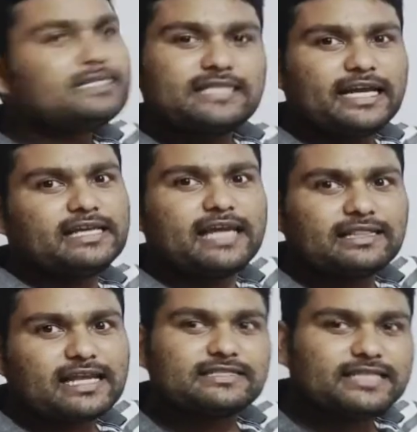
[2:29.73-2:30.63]
studying 9th
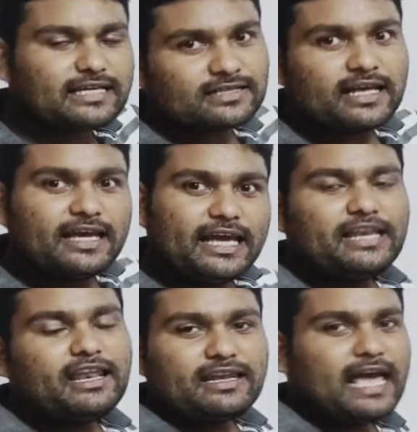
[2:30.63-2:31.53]
class, yes,
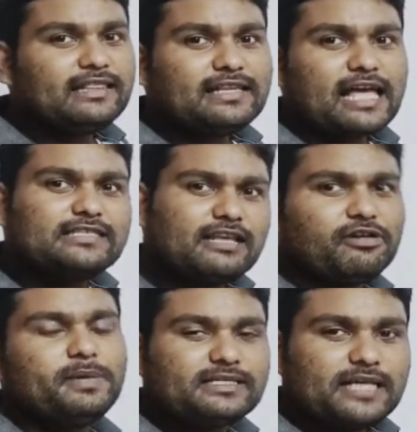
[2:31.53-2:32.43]
in 9th class there will
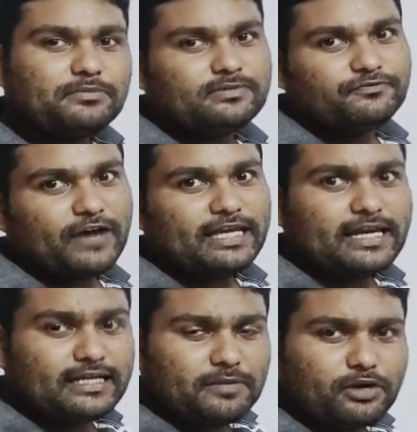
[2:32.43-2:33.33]
be some
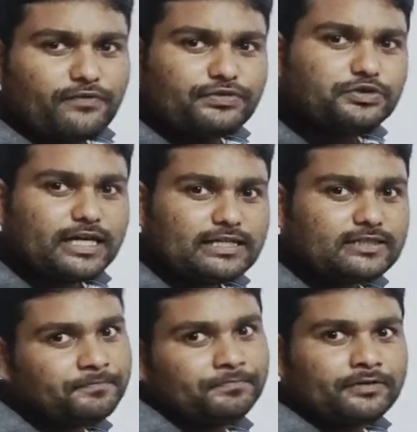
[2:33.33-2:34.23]
finite number of students,
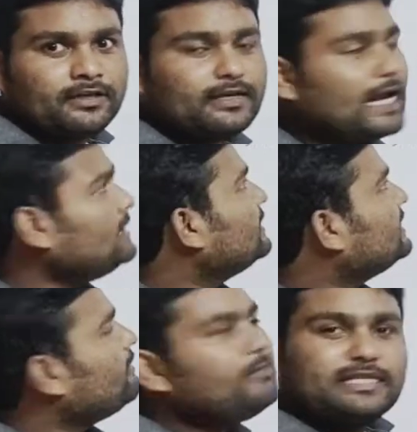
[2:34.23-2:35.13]
right?
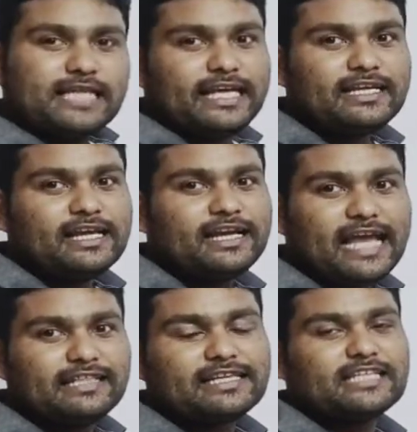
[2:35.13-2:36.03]
They will be studying
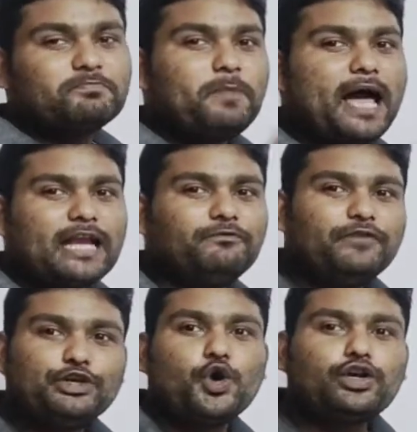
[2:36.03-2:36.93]
9th class, but we
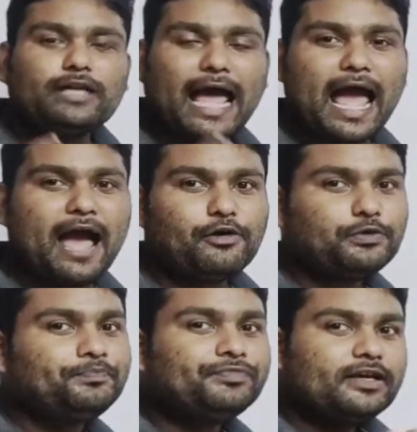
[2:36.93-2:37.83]
will
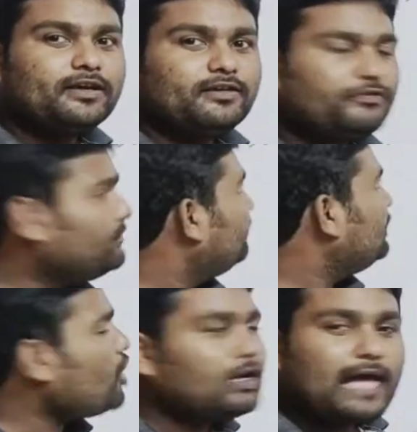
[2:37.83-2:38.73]

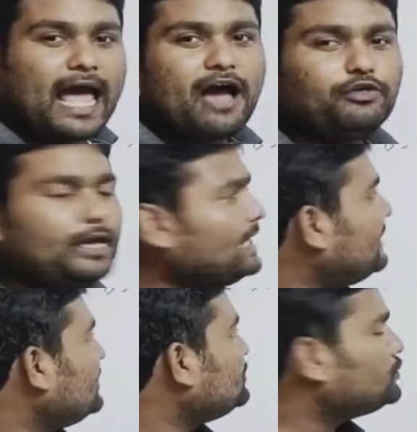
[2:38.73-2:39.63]
not have
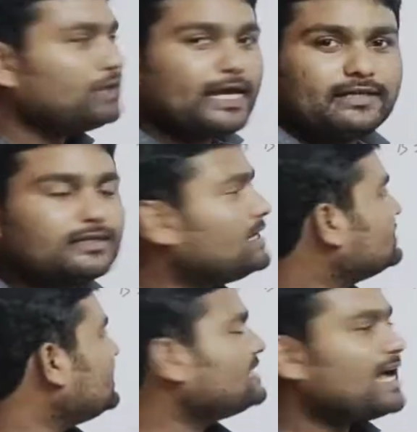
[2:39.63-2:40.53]
any student
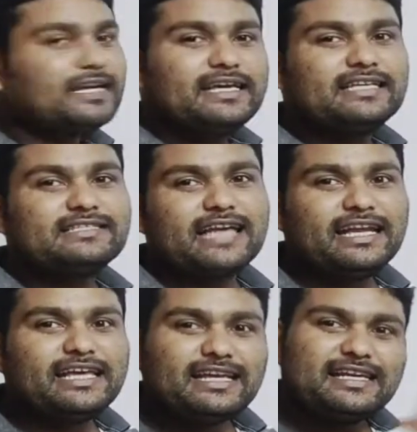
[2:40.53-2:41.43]
such that he is
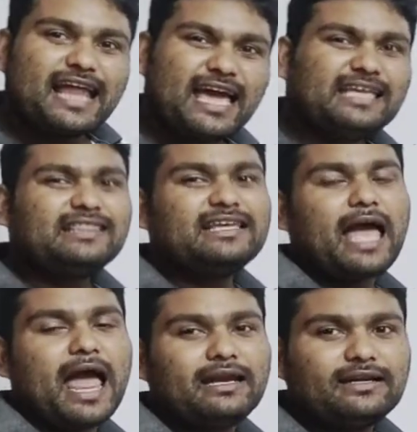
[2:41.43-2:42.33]
studying 9th
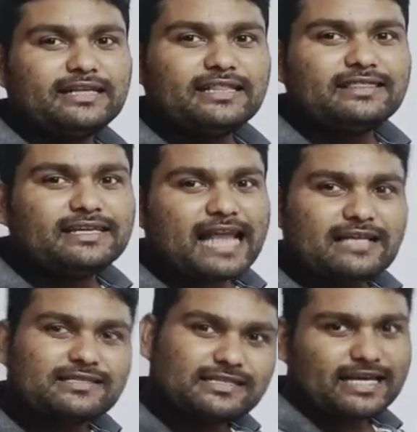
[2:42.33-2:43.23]
and 10th
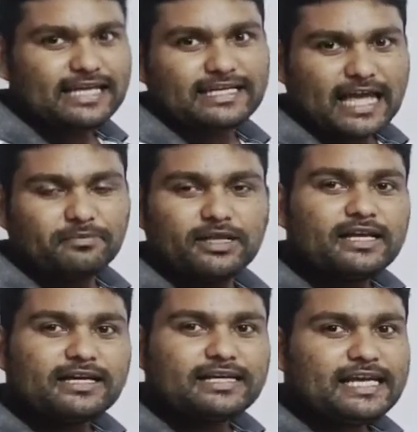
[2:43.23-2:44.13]
classes at a time.
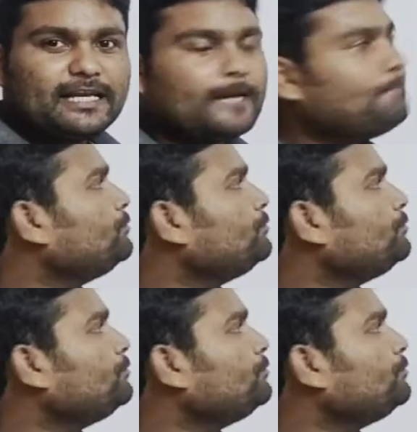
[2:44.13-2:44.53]
Clear, Nana?